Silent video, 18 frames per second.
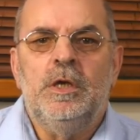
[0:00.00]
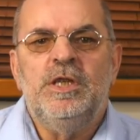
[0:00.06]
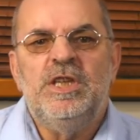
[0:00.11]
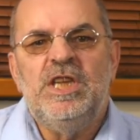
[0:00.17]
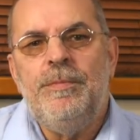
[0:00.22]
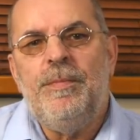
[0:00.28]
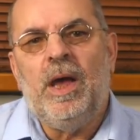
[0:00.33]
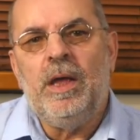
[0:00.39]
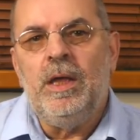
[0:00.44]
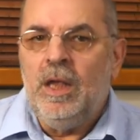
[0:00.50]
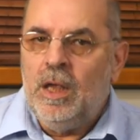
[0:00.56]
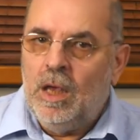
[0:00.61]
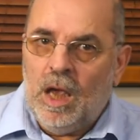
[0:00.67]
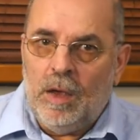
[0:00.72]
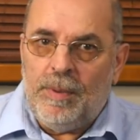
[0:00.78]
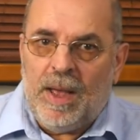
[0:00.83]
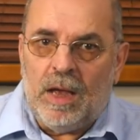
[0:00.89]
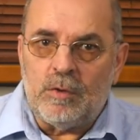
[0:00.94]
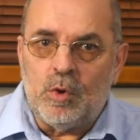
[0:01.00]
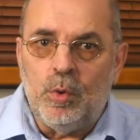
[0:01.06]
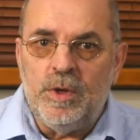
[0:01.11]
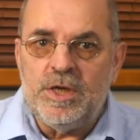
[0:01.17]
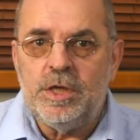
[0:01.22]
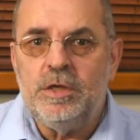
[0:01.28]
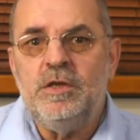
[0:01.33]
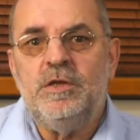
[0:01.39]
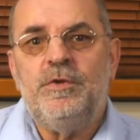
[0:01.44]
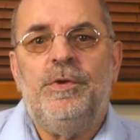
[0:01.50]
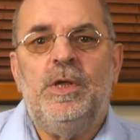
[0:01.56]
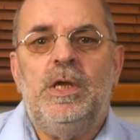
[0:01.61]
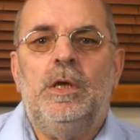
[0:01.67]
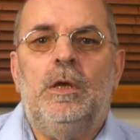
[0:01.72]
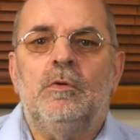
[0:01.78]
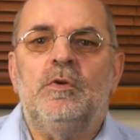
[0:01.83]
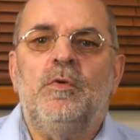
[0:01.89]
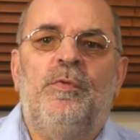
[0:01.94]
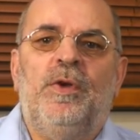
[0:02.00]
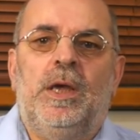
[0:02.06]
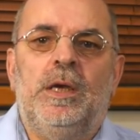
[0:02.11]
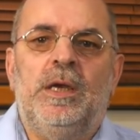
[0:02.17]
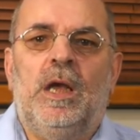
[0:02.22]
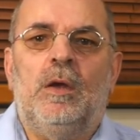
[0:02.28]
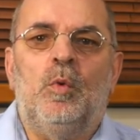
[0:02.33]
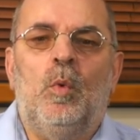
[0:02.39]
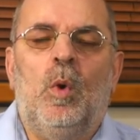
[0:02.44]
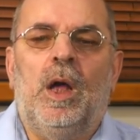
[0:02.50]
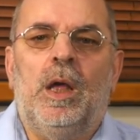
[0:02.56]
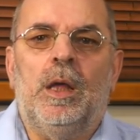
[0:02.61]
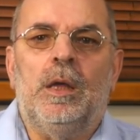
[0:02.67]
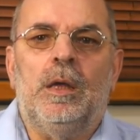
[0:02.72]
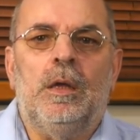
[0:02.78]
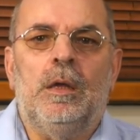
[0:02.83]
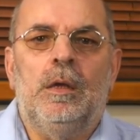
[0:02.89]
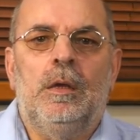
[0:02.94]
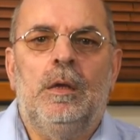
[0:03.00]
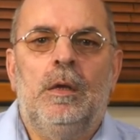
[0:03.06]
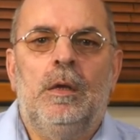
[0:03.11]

See my About Questions video to find out why.